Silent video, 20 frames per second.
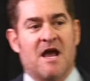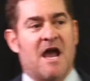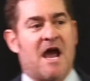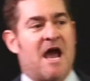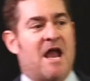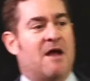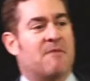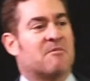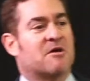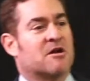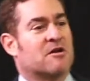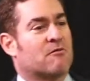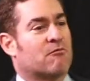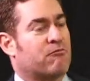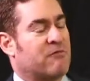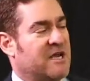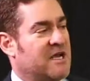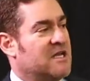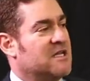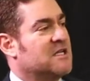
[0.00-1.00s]
And I'm going to
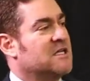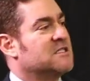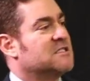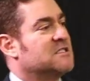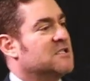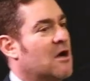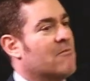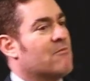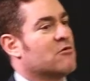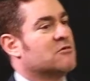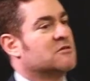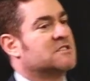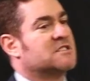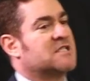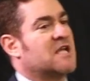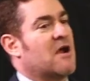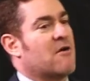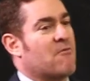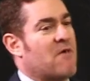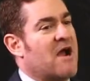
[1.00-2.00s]
read these numbers
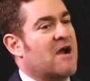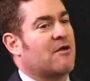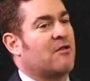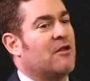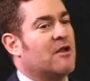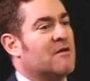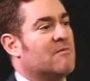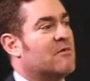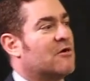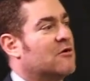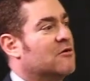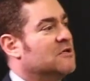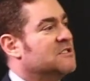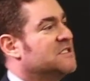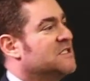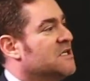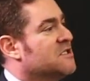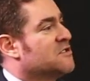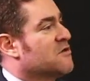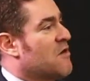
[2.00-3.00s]
directly because
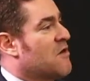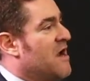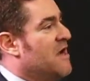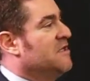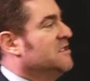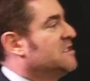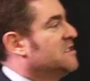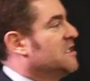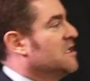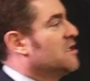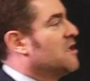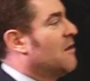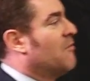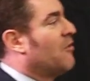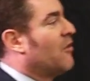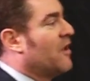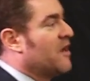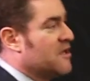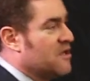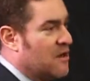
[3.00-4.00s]
these are
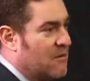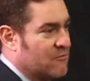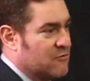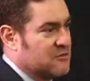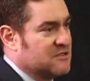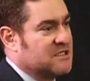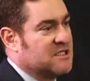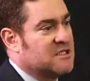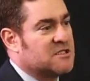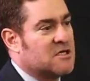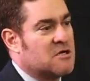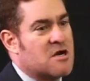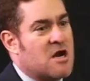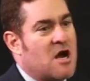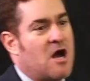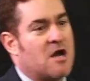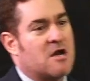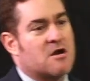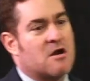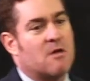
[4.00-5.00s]
NCAA numbers. These are
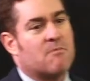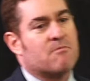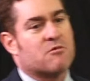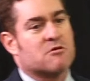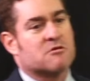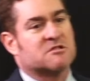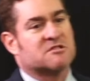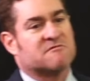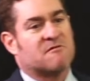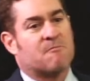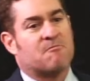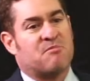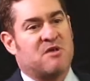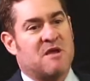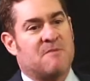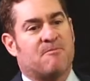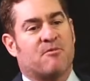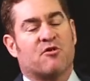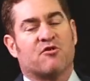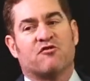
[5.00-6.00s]
not numbers from
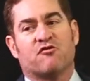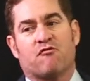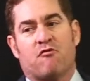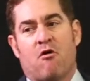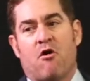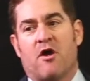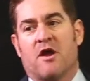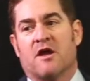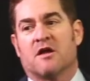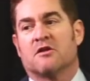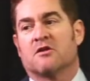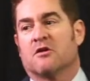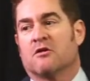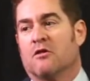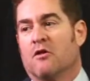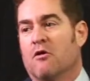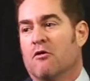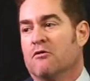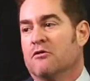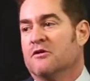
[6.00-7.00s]
people trying to
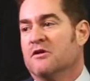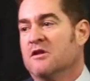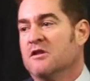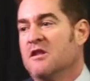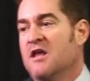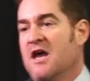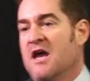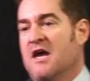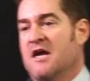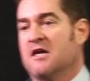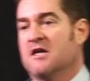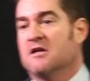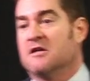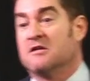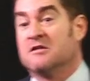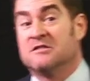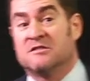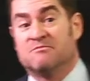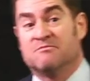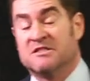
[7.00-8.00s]
load the deck in a
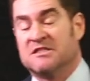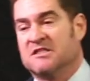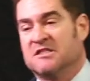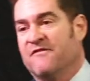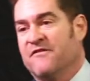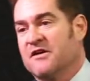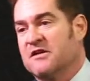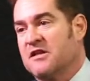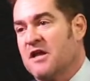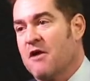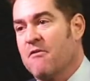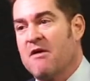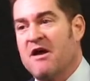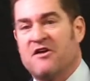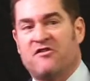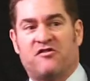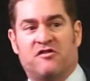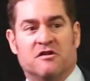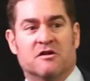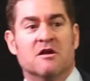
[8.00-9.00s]
specific
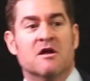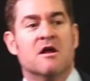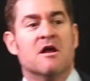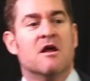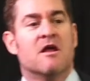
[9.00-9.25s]
direction.